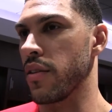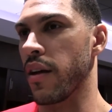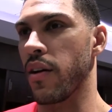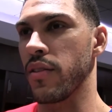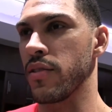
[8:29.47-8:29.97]

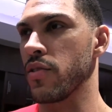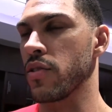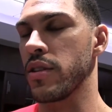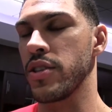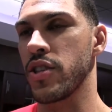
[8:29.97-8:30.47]
All the little
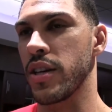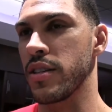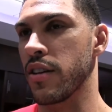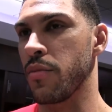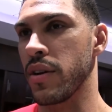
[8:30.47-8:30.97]
cliches
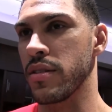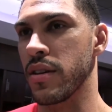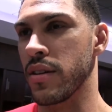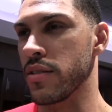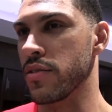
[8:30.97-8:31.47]
everybody
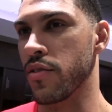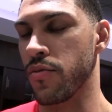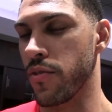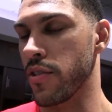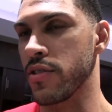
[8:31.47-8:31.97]
says, you know,
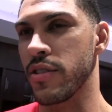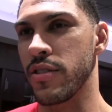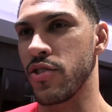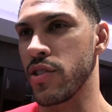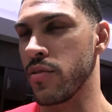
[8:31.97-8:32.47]
first in
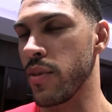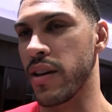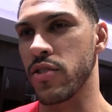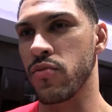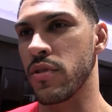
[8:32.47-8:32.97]
the gym,
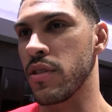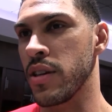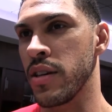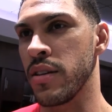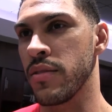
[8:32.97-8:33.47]
last one to
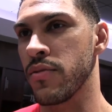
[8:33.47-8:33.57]
leave.